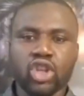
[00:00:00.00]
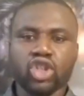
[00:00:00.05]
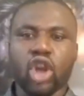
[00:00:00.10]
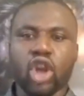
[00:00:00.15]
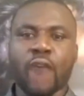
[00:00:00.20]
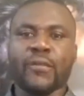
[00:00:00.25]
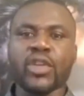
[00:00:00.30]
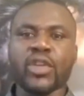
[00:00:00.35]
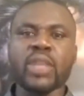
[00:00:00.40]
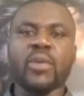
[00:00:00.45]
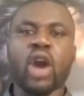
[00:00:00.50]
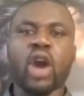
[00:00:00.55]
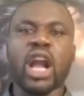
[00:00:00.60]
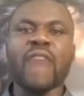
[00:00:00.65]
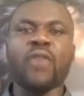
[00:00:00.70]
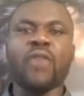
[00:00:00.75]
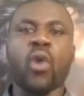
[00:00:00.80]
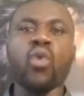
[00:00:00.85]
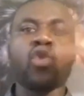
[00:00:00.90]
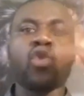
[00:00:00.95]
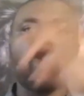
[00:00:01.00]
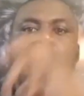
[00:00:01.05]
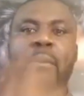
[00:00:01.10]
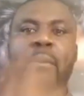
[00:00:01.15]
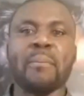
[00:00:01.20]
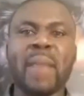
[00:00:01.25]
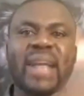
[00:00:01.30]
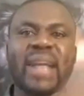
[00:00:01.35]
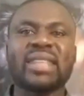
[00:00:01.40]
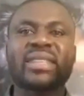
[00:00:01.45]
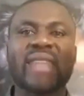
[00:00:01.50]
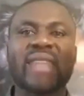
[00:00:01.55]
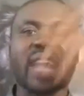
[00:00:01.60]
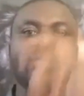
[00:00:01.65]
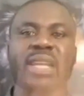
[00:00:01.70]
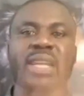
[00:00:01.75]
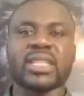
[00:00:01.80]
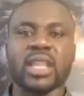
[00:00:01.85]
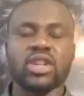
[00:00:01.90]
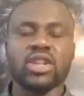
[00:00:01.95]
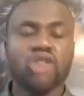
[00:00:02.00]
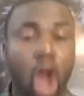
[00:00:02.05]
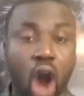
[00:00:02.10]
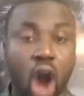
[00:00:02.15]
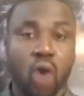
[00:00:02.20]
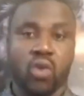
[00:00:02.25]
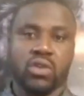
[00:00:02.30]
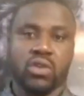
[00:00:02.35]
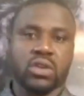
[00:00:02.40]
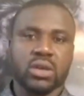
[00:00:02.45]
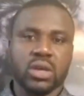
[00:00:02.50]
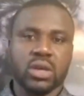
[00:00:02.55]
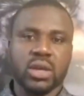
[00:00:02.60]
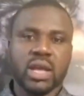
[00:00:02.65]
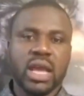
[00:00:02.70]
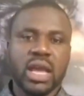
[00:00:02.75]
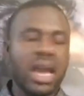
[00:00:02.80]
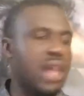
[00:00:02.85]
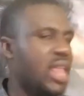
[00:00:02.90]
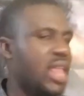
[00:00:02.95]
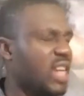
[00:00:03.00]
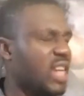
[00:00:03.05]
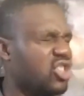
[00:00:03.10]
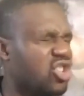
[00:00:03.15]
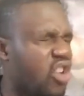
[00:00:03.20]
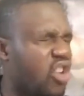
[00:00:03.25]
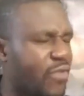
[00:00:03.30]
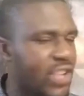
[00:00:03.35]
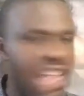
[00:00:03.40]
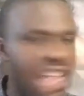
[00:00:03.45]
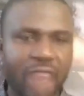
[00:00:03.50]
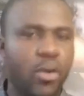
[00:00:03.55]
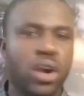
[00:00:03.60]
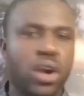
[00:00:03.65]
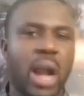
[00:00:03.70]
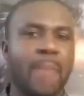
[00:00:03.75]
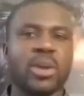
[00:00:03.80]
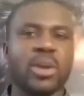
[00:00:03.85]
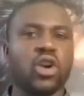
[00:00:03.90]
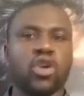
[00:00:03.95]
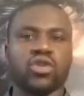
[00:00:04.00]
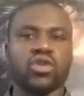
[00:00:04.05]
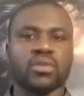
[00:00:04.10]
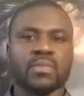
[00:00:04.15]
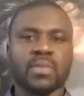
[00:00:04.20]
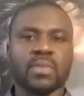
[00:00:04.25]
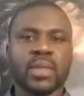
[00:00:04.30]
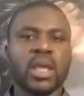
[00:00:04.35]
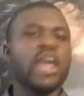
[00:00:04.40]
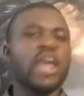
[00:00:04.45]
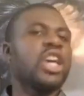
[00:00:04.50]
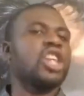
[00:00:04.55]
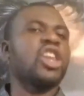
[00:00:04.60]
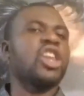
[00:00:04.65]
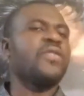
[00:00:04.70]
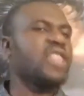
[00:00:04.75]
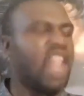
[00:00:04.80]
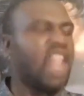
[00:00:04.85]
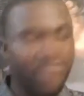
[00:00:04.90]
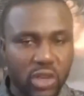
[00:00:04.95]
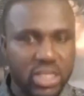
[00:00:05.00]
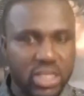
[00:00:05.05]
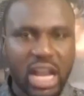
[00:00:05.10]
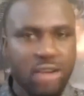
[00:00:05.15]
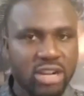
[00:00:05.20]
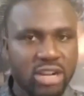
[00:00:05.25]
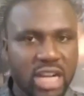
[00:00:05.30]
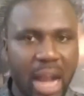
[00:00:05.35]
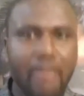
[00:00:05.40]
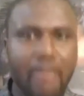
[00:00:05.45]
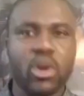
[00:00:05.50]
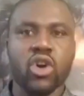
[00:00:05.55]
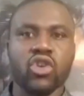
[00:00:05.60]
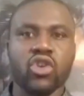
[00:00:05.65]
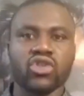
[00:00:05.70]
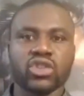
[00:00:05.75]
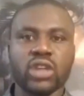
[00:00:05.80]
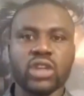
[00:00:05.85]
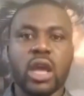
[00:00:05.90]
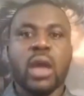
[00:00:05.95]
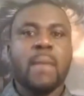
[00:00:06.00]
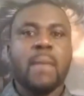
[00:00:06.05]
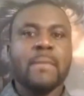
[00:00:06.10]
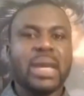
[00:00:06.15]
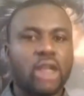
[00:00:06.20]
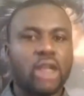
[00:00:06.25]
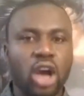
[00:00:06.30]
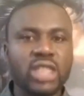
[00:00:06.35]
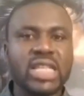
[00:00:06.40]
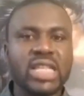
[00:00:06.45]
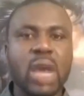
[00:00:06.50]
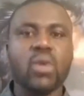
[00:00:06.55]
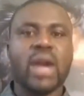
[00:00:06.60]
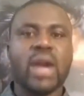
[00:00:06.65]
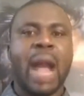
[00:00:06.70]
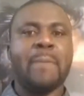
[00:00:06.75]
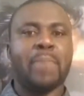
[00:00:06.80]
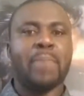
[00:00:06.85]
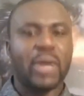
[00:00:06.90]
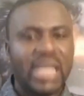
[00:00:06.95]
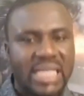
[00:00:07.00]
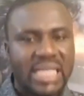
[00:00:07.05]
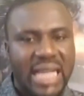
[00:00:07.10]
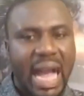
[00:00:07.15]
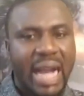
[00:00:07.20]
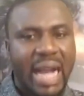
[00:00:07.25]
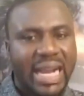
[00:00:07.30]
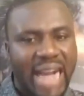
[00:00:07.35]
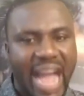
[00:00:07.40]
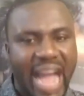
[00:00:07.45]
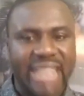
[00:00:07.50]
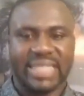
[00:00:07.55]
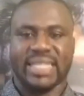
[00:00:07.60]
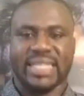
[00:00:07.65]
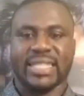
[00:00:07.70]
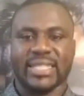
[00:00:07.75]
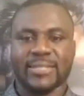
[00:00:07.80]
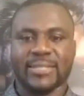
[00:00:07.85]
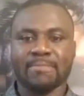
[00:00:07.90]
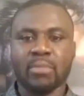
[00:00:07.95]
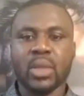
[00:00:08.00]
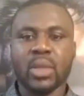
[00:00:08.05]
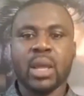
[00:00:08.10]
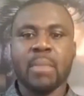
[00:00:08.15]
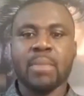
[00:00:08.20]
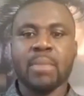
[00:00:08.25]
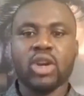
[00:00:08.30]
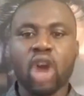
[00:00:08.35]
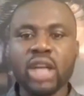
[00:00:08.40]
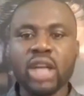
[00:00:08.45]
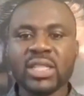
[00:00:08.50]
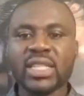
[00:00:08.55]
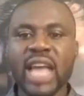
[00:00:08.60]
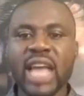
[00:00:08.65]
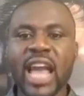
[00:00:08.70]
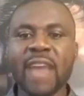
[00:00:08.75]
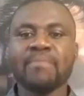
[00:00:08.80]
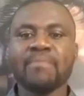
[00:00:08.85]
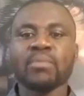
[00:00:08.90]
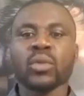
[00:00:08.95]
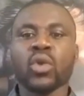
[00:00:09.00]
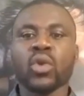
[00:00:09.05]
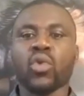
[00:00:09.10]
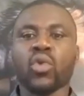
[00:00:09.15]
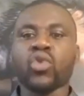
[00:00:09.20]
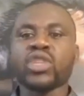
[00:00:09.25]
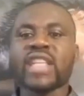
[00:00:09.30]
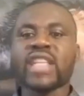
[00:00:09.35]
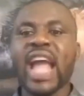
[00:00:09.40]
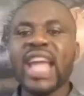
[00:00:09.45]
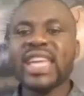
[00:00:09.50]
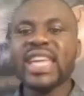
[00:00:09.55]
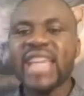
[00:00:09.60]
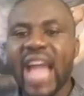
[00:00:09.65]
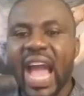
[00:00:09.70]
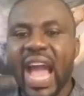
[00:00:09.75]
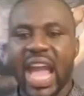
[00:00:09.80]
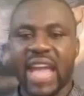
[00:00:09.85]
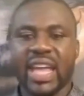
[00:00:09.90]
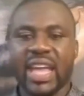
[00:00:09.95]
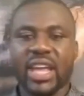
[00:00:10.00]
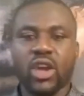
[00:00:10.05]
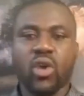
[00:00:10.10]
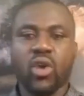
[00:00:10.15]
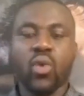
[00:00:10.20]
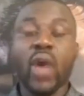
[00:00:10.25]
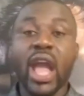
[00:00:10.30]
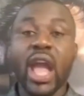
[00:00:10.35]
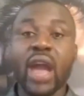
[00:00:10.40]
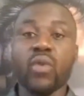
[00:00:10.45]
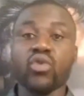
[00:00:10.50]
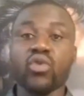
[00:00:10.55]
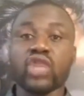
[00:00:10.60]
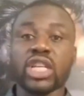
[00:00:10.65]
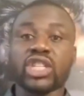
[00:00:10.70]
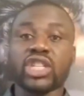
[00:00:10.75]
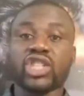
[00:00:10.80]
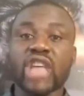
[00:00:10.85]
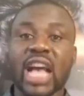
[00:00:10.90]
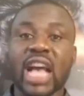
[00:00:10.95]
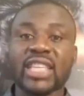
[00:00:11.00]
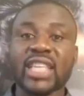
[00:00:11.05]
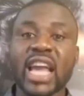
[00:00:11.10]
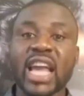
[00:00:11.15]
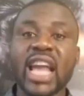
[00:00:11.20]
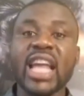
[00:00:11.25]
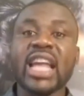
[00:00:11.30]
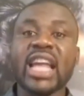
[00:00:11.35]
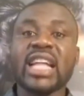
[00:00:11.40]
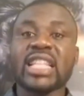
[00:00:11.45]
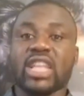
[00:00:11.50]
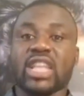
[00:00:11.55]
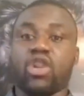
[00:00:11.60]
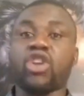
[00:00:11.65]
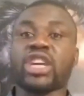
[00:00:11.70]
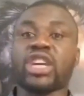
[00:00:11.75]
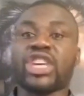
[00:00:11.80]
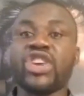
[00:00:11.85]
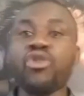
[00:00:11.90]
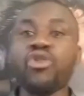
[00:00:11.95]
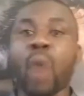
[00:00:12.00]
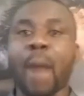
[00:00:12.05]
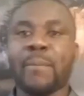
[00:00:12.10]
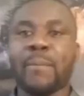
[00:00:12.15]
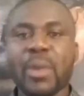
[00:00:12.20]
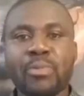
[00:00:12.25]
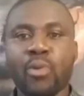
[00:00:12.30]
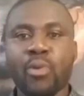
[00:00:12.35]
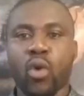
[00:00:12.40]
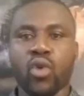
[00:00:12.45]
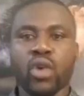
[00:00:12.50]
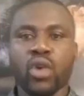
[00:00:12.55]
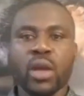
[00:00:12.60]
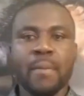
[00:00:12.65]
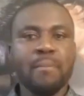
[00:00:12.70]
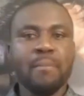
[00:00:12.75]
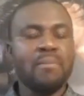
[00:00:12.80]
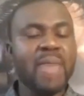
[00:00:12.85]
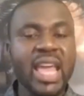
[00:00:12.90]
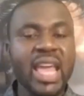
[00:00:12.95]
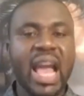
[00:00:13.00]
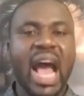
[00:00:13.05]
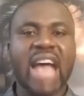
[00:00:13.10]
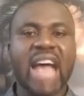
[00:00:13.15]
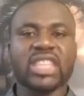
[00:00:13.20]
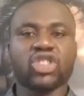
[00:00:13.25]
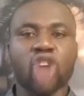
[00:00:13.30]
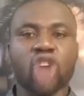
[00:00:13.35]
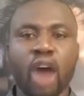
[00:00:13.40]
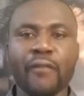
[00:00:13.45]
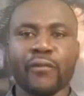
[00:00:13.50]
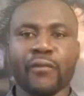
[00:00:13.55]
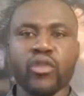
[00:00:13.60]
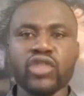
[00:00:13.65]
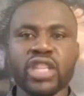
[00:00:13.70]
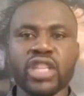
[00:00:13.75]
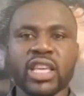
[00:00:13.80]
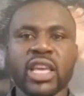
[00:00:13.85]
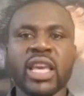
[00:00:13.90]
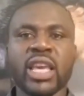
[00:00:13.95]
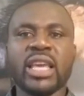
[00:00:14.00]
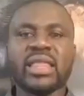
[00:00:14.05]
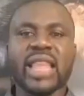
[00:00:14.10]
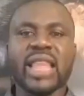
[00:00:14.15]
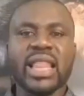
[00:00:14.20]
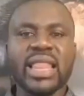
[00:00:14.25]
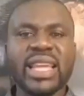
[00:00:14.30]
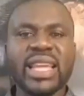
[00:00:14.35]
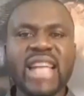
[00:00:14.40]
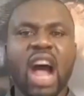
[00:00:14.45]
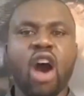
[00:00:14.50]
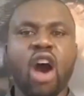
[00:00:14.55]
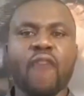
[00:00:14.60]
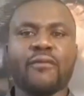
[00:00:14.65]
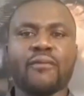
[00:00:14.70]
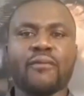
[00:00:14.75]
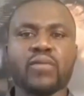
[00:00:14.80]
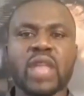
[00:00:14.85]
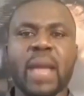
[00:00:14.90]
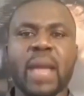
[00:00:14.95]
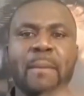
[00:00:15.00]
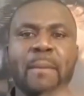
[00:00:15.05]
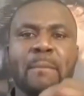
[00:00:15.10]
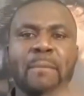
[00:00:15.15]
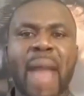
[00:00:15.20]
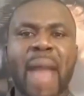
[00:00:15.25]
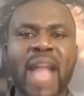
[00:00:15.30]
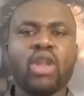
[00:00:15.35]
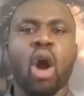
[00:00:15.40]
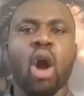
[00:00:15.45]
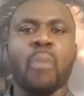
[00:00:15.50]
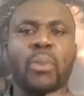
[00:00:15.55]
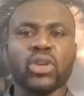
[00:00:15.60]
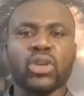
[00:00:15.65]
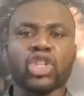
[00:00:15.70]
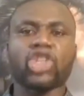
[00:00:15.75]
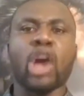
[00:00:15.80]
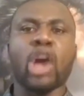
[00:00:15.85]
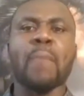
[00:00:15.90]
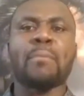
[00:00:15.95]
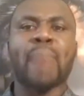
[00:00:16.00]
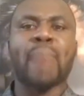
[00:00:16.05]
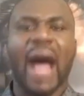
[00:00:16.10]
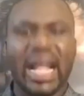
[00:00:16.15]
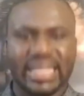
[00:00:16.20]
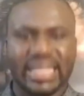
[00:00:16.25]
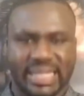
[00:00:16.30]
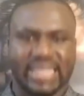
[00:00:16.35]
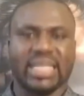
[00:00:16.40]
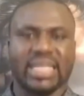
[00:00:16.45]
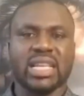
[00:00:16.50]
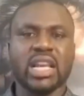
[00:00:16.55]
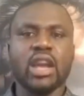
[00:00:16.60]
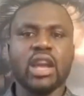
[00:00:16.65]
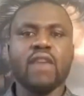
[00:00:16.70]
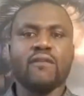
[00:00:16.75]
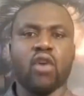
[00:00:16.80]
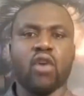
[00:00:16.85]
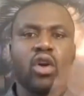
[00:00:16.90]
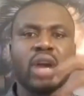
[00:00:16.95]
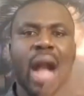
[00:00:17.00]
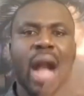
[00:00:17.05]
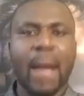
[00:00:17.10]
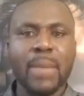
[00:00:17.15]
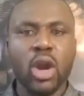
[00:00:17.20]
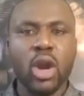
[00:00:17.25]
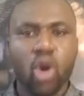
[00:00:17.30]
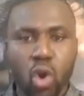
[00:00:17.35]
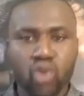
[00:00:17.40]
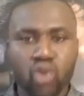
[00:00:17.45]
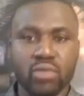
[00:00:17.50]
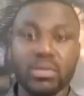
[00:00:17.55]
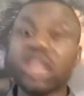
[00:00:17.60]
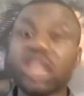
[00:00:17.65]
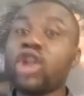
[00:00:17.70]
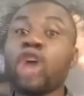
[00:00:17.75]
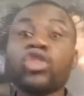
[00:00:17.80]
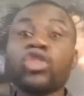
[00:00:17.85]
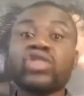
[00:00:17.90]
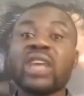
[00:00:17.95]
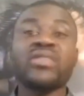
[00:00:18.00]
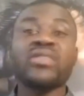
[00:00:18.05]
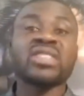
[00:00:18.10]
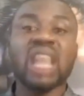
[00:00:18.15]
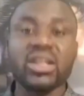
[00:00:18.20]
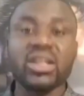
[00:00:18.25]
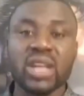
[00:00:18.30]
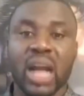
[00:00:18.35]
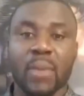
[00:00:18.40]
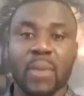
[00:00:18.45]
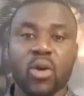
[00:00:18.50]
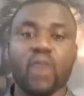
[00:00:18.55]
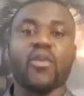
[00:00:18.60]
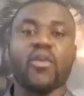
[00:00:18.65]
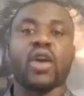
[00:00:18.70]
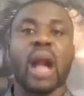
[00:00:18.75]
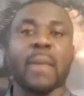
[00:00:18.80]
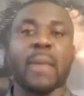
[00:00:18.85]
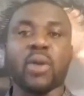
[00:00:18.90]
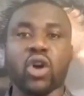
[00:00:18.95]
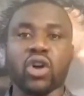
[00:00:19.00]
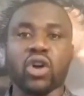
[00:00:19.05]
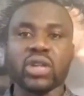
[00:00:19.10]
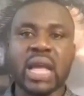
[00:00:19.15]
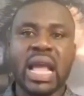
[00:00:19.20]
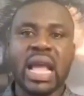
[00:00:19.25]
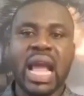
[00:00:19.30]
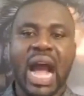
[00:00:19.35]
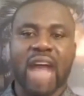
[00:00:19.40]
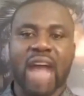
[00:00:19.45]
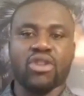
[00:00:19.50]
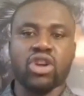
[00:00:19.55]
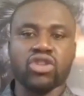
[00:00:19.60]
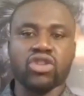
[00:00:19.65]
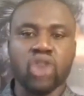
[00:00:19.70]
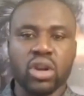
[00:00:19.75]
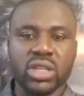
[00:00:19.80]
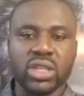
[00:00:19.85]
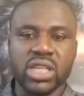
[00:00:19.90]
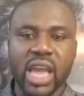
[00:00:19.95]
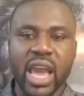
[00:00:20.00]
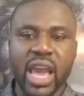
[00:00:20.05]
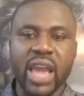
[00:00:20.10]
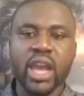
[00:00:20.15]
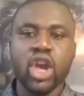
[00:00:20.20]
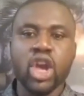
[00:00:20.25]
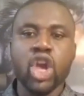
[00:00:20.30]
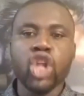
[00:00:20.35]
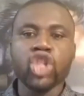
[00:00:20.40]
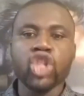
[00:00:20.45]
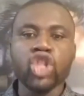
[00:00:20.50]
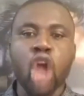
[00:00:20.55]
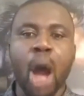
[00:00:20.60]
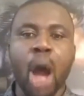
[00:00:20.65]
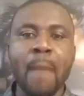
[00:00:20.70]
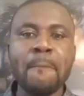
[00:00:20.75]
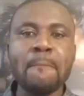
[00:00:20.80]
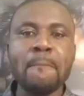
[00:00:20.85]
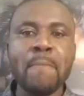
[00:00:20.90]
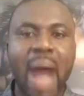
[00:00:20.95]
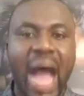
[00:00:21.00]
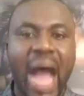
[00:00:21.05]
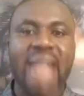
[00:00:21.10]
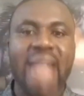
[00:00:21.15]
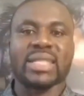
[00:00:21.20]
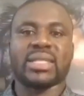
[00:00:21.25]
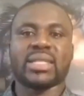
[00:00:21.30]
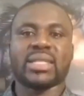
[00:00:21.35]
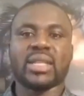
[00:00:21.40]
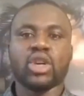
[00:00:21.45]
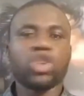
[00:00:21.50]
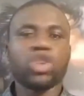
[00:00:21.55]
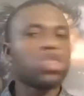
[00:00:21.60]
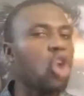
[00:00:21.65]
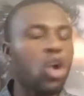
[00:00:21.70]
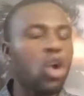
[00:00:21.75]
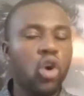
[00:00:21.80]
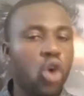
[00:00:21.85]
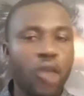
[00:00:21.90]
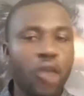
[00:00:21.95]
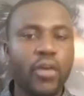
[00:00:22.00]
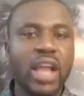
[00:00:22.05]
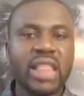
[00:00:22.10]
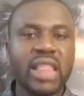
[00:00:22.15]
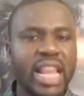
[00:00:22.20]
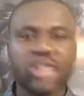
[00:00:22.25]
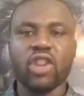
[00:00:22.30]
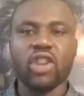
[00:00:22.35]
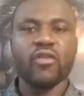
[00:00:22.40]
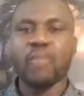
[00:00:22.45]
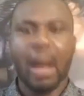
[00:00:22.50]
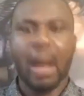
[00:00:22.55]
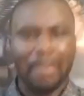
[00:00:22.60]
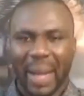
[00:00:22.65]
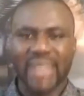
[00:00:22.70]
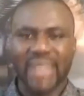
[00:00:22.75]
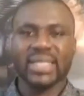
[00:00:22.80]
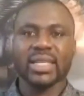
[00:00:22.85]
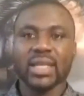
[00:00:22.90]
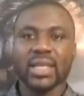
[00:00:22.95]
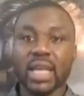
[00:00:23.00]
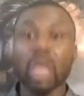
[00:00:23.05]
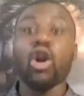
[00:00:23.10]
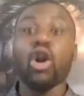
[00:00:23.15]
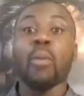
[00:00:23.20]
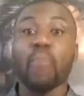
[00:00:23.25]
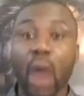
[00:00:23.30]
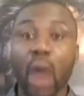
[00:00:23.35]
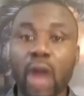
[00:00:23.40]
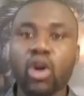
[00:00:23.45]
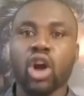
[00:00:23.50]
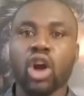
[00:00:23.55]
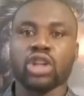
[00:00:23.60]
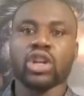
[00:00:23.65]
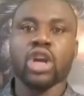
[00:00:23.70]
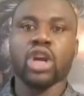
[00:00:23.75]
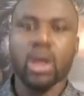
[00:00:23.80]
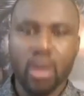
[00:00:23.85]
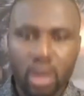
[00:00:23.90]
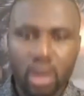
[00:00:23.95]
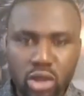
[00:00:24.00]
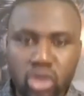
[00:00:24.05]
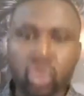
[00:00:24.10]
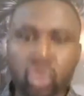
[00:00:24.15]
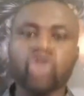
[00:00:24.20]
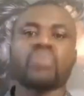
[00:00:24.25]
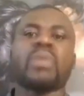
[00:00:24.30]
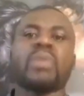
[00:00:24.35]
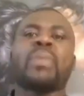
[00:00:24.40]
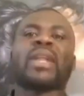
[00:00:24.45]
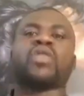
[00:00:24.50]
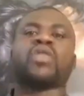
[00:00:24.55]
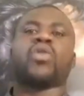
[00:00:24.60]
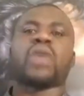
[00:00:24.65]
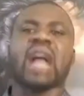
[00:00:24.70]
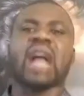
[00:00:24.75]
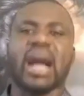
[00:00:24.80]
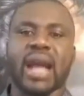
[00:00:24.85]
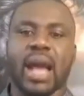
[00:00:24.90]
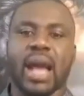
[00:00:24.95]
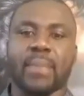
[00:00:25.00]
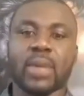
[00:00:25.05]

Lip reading: John Fundi will get for hook up, make statements, say no, election not for Cameroon. It not be there for Southern Cameroons. Because say we get political crisis. Because say we dey here where we see and say they don't kill our people. Me as John Fundi, the leader of the main opposition party for Cameroon. Me not use every Southern Cameroon for Cameroon. I don't talk say no man no go for election for my party. He go boycott. Newspaper they will carry him.